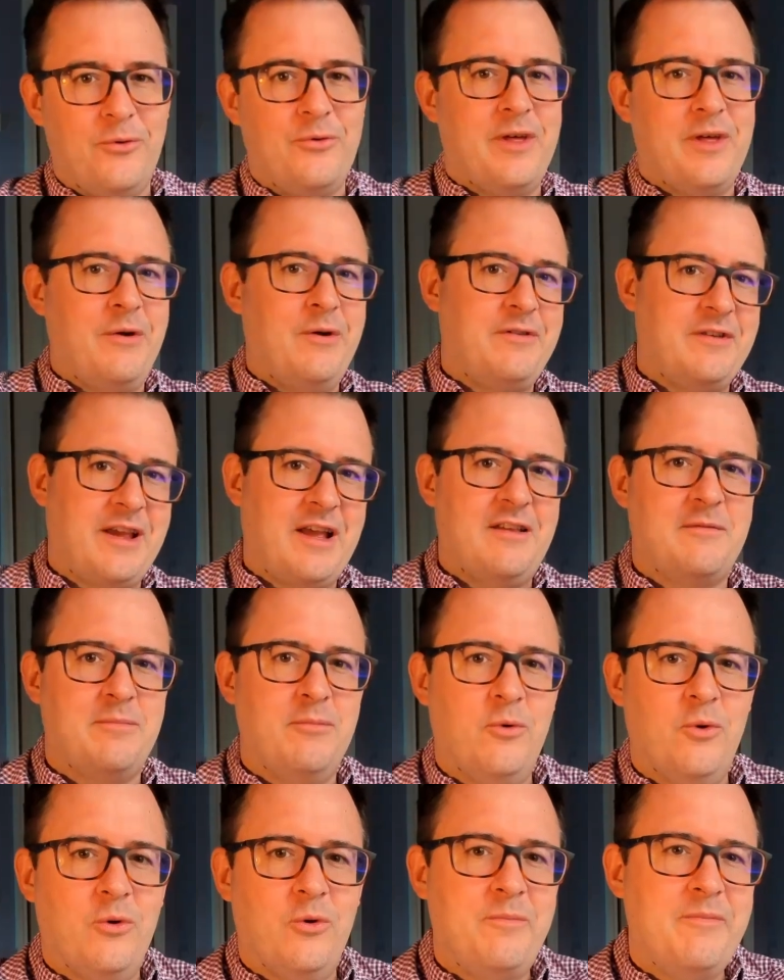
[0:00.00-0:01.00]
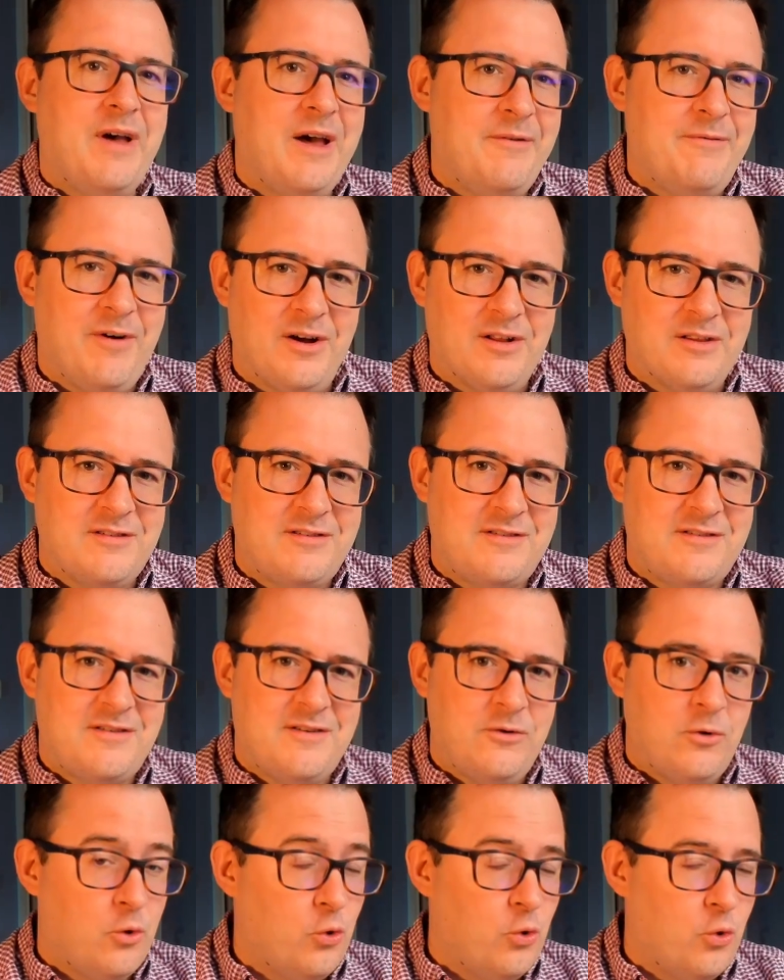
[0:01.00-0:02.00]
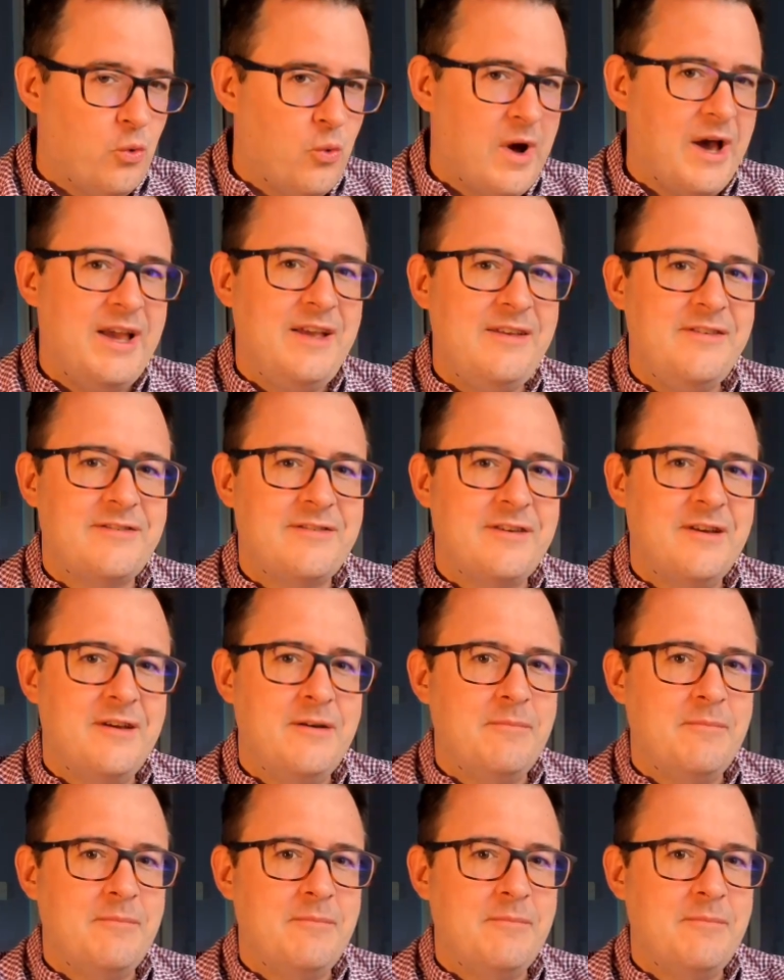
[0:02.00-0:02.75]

although as it gets more advanced, not always.